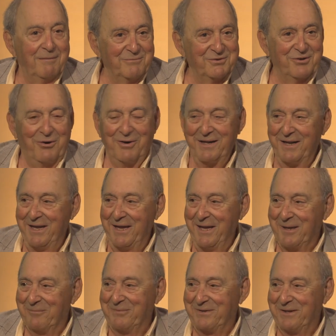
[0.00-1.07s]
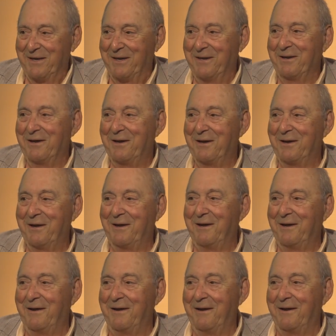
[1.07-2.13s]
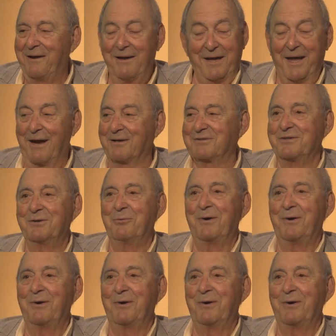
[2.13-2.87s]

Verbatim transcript: I'm sorry, an EMT. And he actually